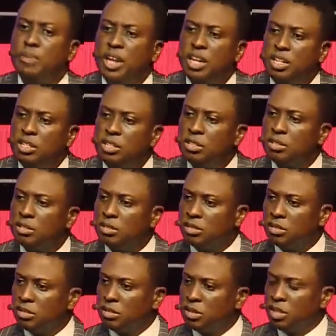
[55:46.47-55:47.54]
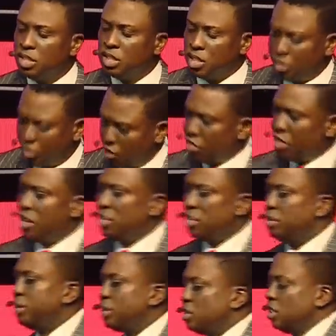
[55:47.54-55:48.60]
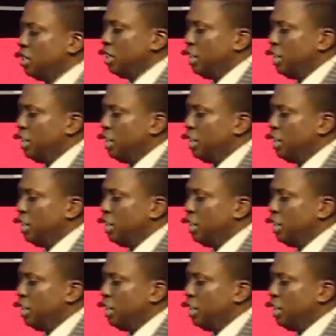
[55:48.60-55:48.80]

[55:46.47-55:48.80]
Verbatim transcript: learning. The third thing is about